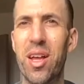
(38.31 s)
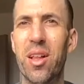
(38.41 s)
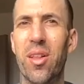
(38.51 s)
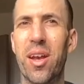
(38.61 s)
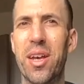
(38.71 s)

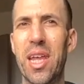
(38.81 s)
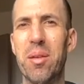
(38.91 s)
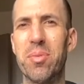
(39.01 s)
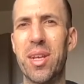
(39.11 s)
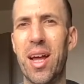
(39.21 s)
a lot of
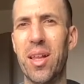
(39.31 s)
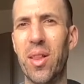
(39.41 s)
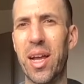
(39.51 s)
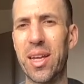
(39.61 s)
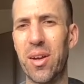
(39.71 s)
names that I
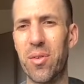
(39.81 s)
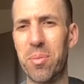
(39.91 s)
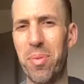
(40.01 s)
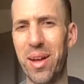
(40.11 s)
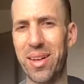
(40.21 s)
like and
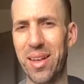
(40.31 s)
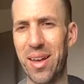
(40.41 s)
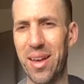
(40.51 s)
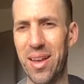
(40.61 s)
respect and